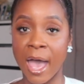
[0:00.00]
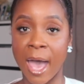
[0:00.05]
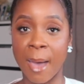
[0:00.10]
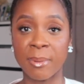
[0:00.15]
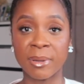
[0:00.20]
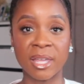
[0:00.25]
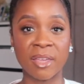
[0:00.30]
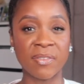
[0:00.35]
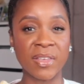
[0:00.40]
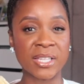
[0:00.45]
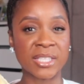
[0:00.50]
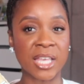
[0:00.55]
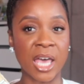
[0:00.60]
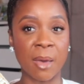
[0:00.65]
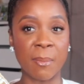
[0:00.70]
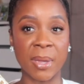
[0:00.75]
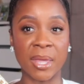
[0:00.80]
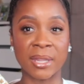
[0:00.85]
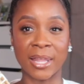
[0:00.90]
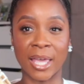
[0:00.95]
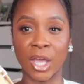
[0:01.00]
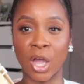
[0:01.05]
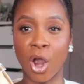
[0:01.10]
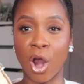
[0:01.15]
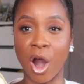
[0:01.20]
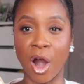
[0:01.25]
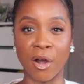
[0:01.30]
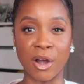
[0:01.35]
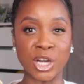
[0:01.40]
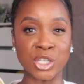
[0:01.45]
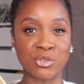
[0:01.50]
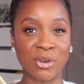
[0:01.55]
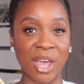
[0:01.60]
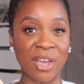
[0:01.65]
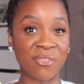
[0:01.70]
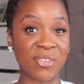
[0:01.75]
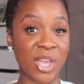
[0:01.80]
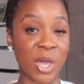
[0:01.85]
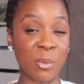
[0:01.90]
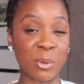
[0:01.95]
I believe these come in like an orange
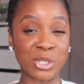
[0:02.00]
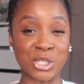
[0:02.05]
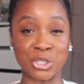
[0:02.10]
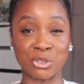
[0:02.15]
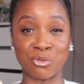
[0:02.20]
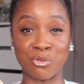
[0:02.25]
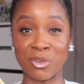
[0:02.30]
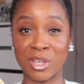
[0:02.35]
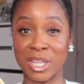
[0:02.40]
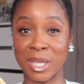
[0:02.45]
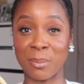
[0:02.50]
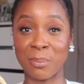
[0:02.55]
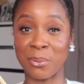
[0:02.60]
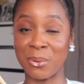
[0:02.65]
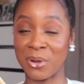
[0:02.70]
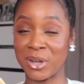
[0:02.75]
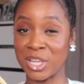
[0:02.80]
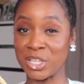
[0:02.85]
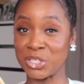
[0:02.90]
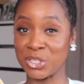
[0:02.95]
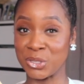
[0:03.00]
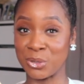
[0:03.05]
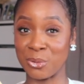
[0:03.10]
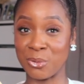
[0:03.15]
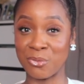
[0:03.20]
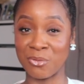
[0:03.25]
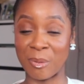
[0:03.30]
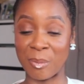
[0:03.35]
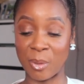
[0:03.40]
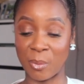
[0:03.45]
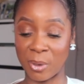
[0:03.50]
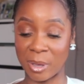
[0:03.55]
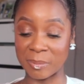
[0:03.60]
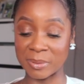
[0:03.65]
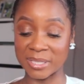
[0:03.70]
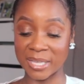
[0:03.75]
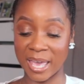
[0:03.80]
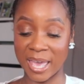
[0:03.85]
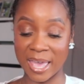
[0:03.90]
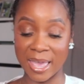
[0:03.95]
raffia, which is really pretty too from the
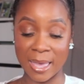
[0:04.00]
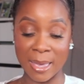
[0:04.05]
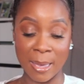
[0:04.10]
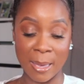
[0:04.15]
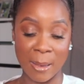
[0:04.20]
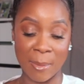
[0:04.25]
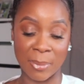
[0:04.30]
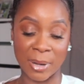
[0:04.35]
website.